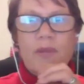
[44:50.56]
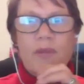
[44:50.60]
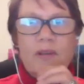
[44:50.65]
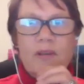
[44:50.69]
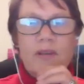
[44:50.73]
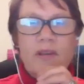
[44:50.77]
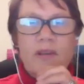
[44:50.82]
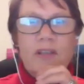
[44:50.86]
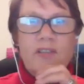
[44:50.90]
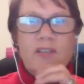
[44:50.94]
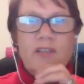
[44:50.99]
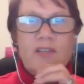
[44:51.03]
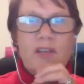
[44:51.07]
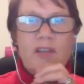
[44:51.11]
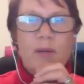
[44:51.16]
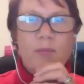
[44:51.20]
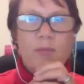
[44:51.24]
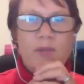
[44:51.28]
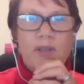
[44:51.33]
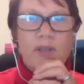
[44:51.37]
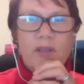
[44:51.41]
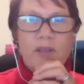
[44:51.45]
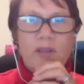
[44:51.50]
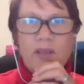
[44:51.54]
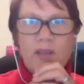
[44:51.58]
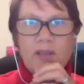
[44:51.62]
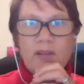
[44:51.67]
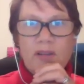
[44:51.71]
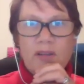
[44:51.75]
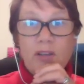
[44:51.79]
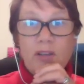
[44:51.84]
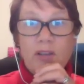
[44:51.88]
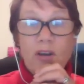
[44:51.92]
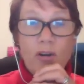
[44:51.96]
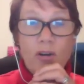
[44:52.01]
it's something
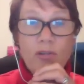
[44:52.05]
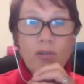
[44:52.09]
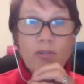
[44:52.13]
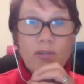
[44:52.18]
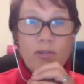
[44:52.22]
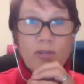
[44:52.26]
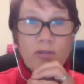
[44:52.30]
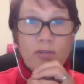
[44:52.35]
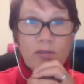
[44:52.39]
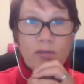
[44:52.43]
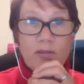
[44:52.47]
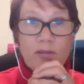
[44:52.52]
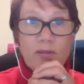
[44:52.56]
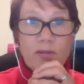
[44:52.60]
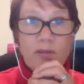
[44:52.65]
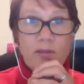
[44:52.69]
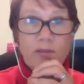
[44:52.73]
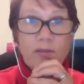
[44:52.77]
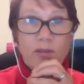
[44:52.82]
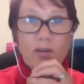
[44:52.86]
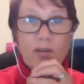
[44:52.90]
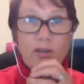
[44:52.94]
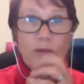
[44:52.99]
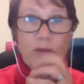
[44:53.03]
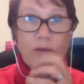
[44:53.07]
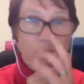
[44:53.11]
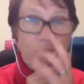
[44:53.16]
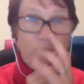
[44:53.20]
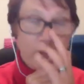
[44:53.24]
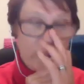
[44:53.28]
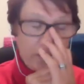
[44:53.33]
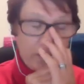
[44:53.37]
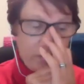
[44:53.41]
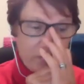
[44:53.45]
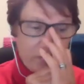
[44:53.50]
that the coaches have got to
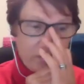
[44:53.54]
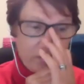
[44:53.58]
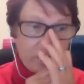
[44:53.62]
be